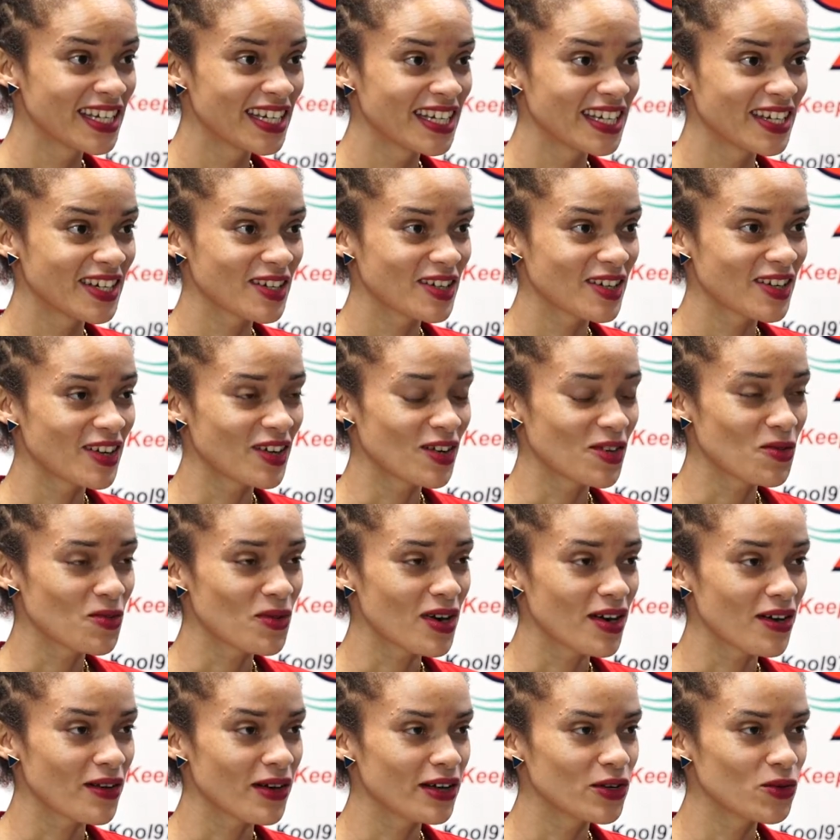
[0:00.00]
only. Mm -hmm. Oh
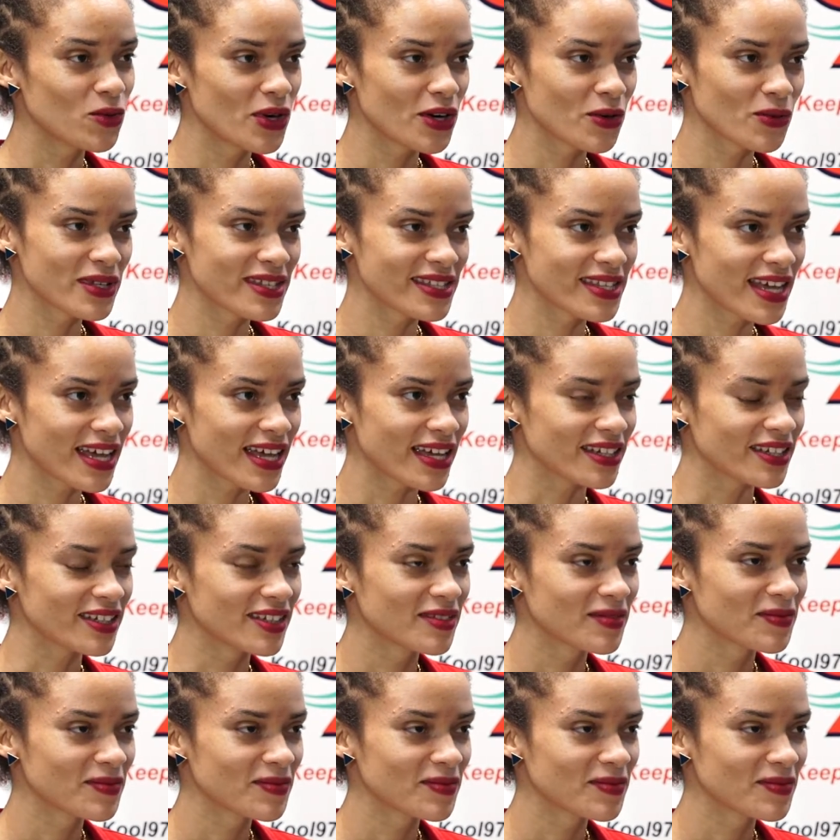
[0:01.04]
wow! And where was that?